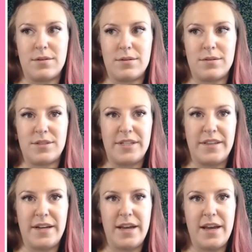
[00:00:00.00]
See
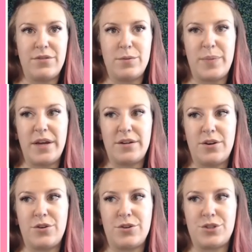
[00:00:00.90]
that I haven't painted
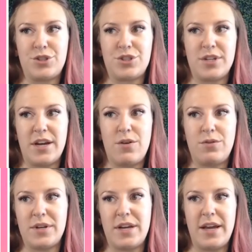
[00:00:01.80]
on her
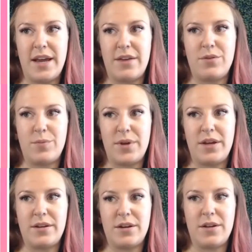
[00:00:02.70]
snout, and I haven't
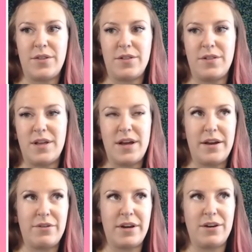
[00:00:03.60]
painted the line
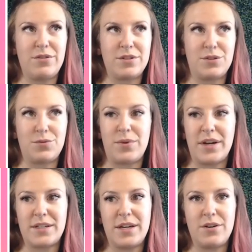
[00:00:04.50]
right here, this little
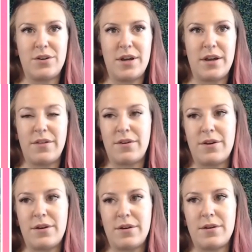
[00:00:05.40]
rectangle either.